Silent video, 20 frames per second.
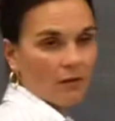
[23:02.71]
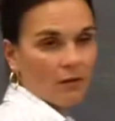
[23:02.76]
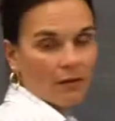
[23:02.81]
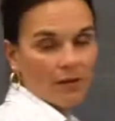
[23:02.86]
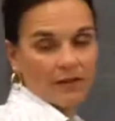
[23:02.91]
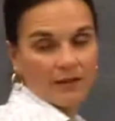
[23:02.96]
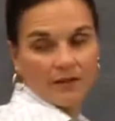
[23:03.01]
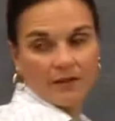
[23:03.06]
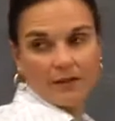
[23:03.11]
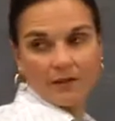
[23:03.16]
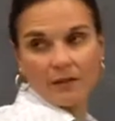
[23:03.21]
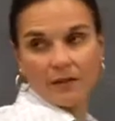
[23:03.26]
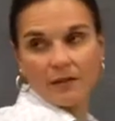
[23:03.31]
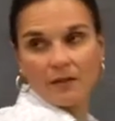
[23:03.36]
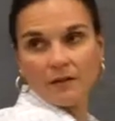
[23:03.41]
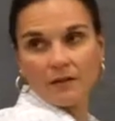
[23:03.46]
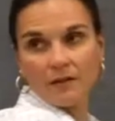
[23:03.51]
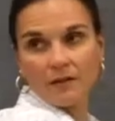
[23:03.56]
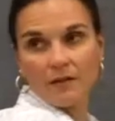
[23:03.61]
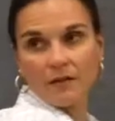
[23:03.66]
You're going
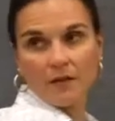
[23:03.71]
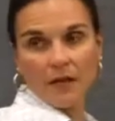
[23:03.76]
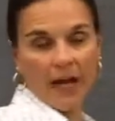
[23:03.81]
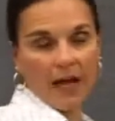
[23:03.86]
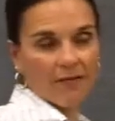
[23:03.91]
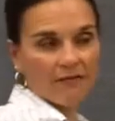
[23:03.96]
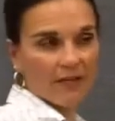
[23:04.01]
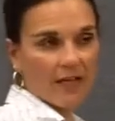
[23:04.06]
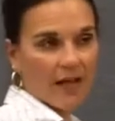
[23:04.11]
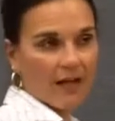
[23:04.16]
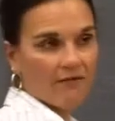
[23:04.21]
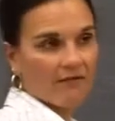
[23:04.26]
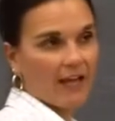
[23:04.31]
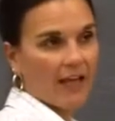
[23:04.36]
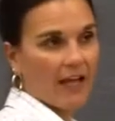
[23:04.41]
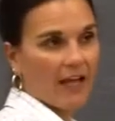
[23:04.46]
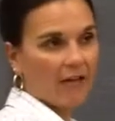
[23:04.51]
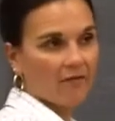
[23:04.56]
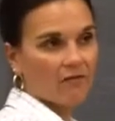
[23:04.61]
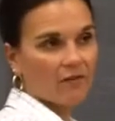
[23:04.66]
to, you have to have
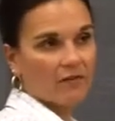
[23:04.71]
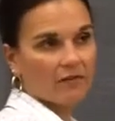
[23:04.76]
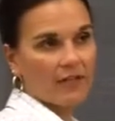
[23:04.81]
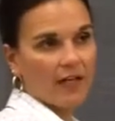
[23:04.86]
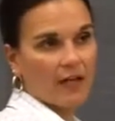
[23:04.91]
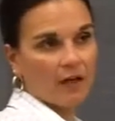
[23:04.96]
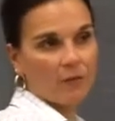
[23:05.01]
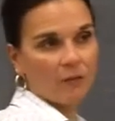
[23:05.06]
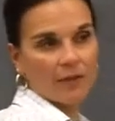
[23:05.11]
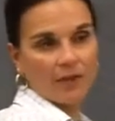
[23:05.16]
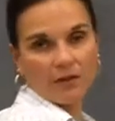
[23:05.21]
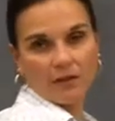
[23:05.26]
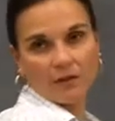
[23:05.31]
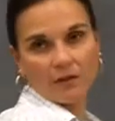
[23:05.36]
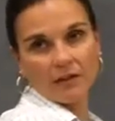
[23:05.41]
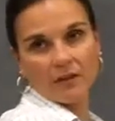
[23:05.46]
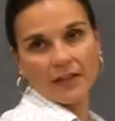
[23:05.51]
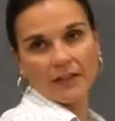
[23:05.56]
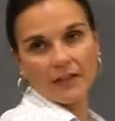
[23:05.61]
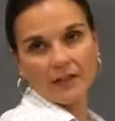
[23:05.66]
the anvil down when
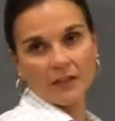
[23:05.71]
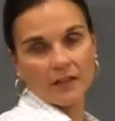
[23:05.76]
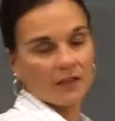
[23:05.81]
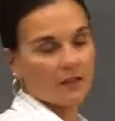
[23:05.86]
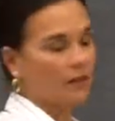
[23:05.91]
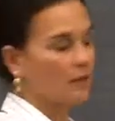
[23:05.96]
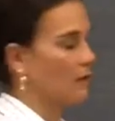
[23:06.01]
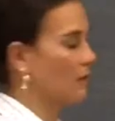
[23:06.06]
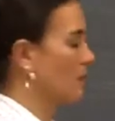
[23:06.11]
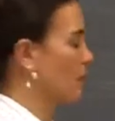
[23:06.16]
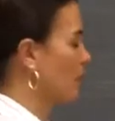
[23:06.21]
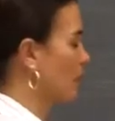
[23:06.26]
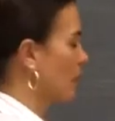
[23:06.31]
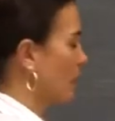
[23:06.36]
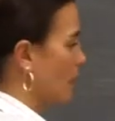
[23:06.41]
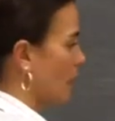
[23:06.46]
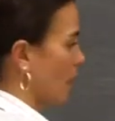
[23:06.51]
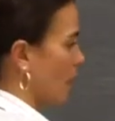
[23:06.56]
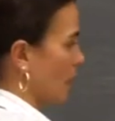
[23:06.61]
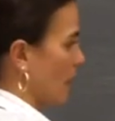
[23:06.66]
you're collecting
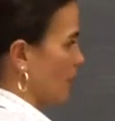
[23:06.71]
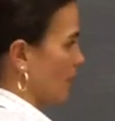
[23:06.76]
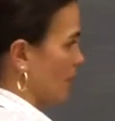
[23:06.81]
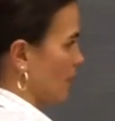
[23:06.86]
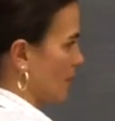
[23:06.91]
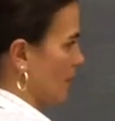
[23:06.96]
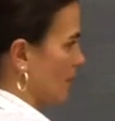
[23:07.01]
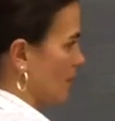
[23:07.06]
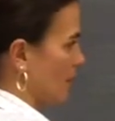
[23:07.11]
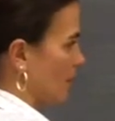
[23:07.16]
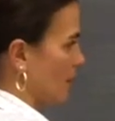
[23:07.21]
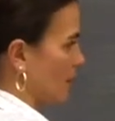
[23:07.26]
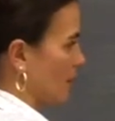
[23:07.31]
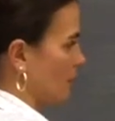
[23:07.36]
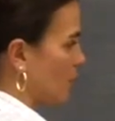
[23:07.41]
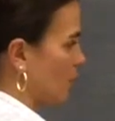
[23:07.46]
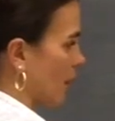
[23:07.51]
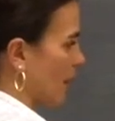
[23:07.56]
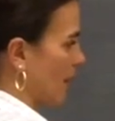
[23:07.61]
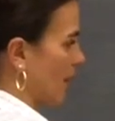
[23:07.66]
the
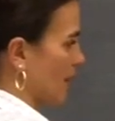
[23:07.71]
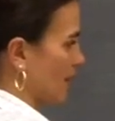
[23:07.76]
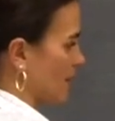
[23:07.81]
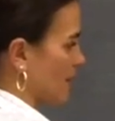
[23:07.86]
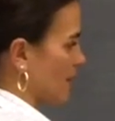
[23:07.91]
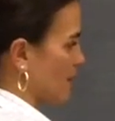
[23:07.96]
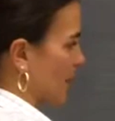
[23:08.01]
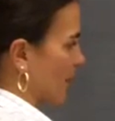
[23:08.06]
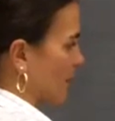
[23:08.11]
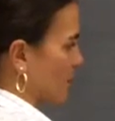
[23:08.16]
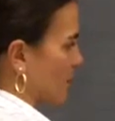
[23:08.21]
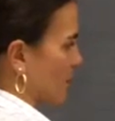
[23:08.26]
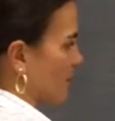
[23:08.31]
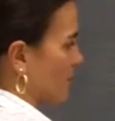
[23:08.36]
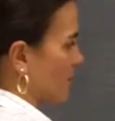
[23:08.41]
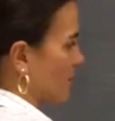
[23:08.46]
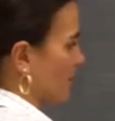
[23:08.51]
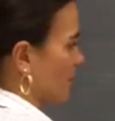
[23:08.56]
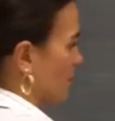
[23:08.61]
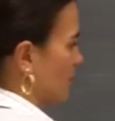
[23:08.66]
product
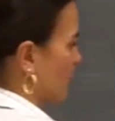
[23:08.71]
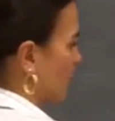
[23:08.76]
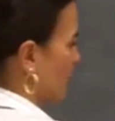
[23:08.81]
spectrum.